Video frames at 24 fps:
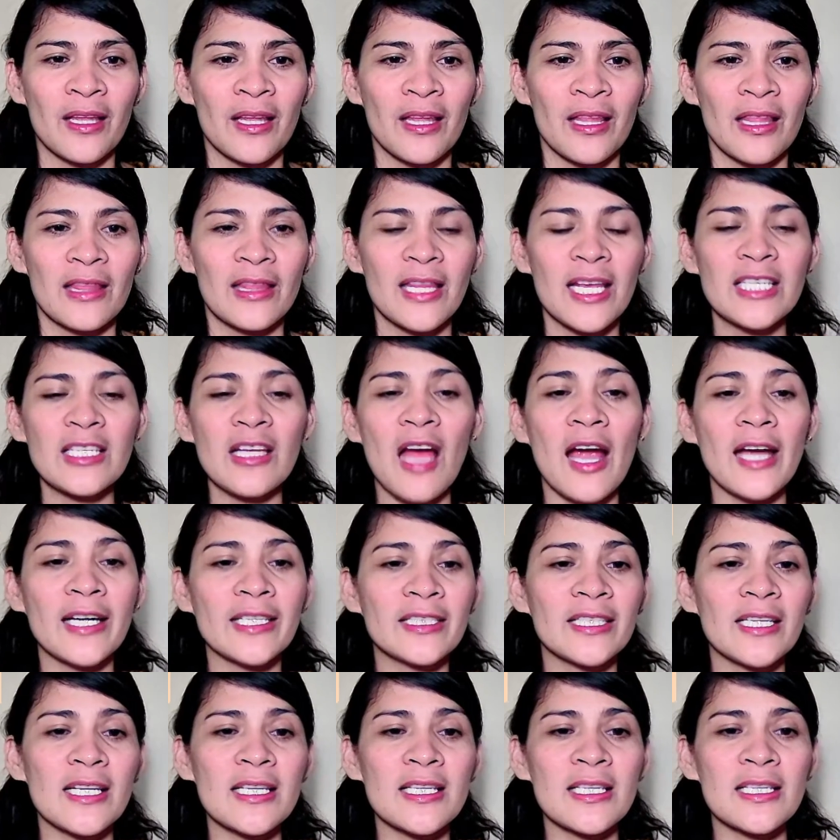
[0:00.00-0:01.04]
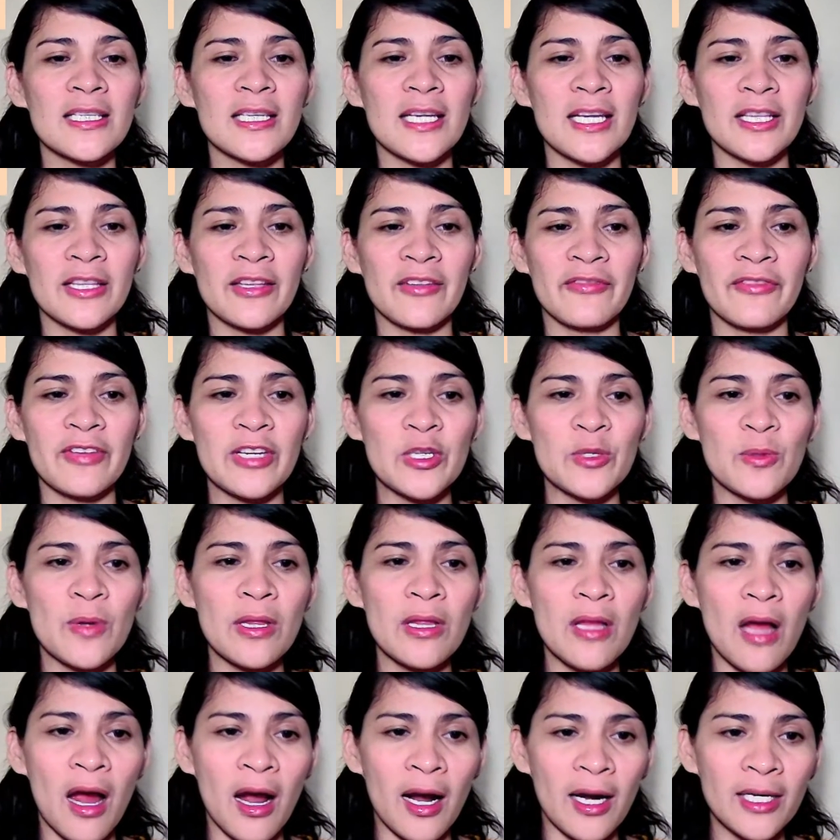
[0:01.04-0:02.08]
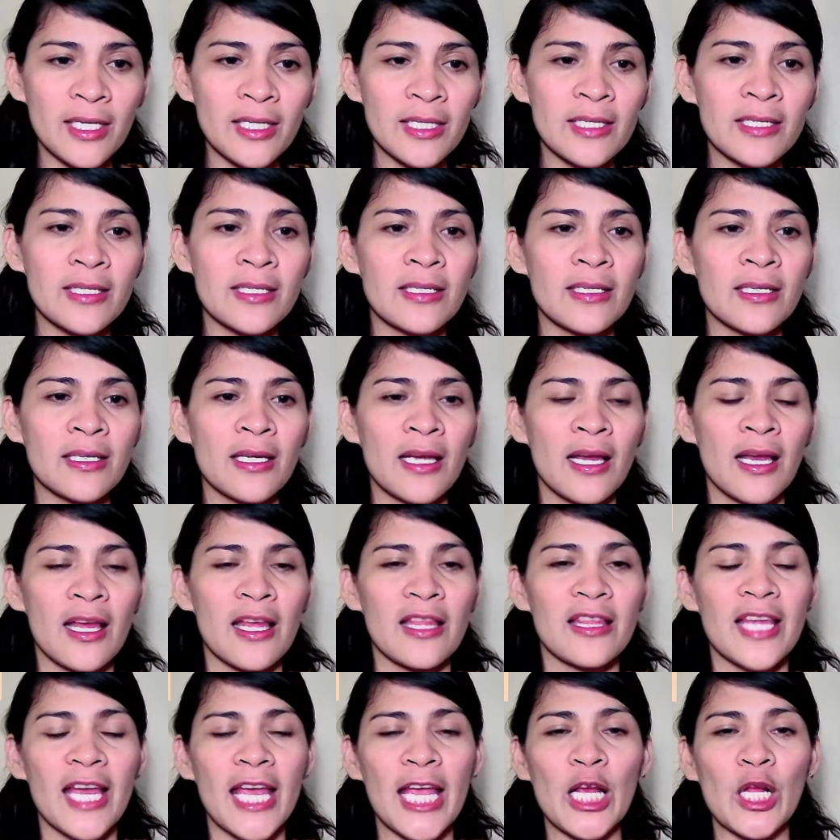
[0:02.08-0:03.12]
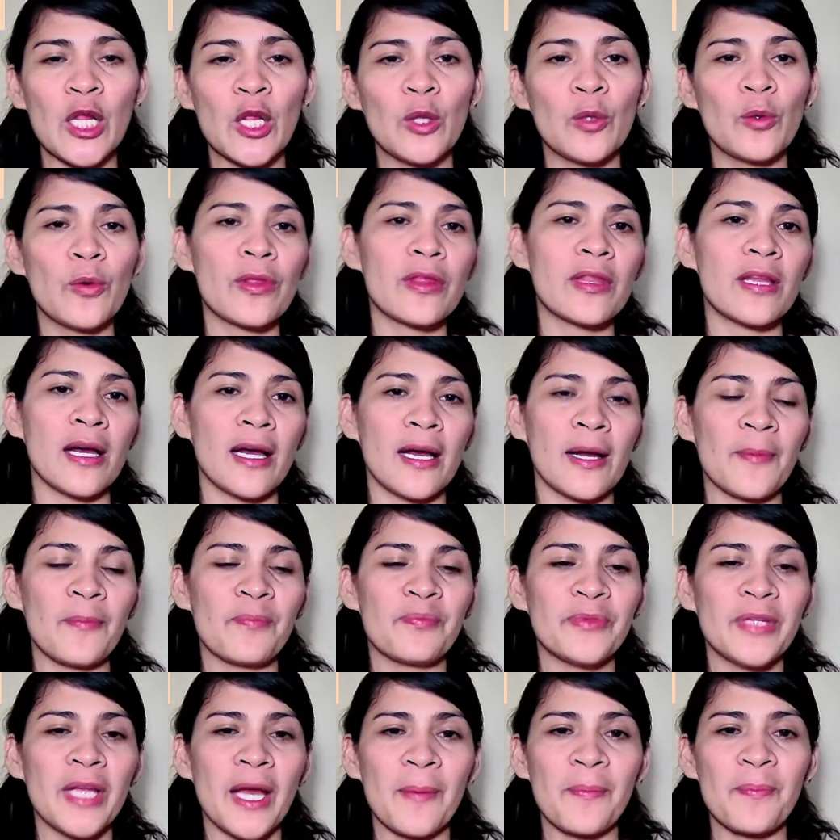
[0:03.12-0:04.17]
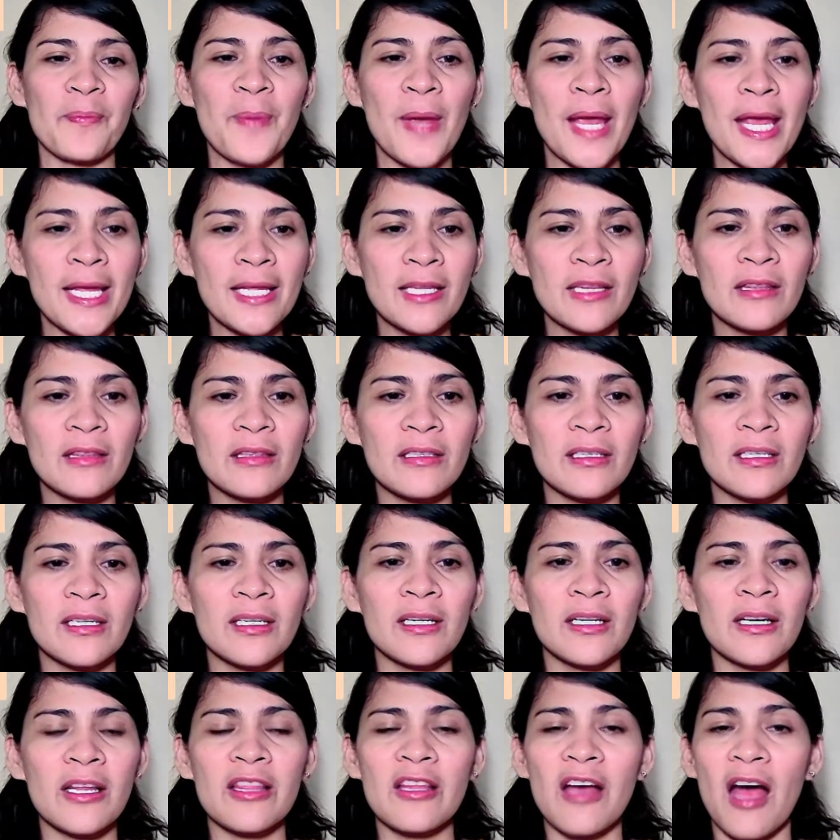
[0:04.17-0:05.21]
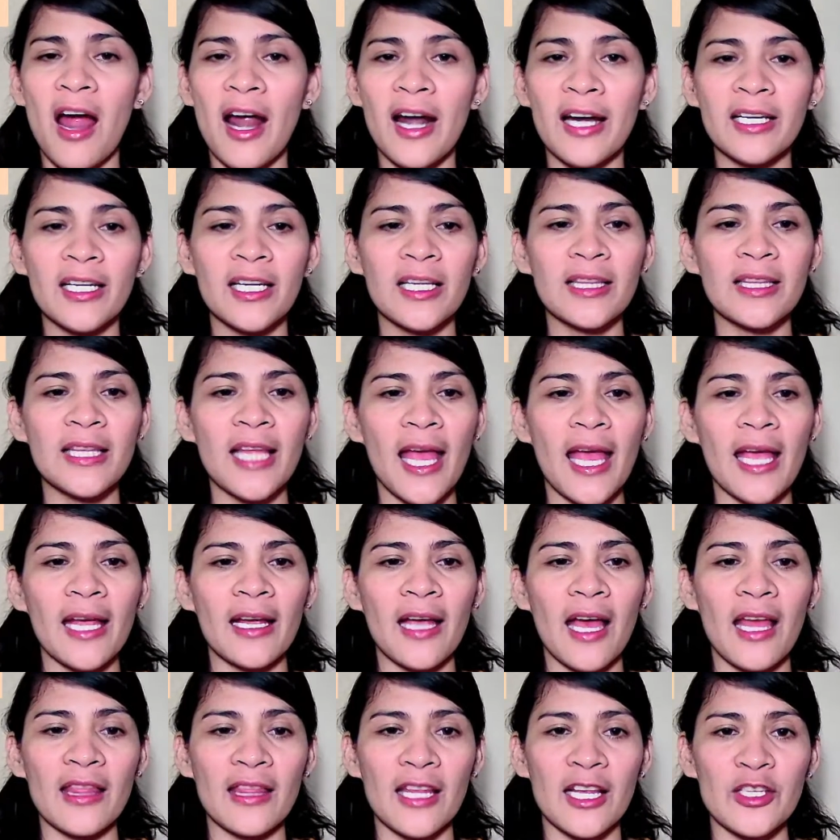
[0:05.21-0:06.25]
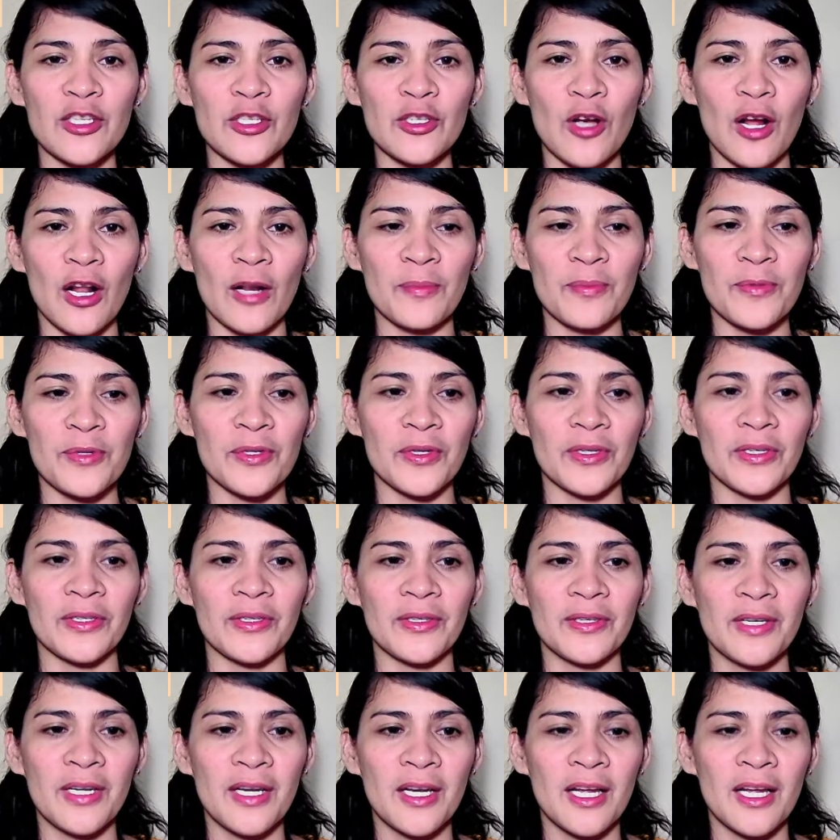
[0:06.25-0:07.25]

These artists in the visual arts, they include the painter, the architect, and the sculptor.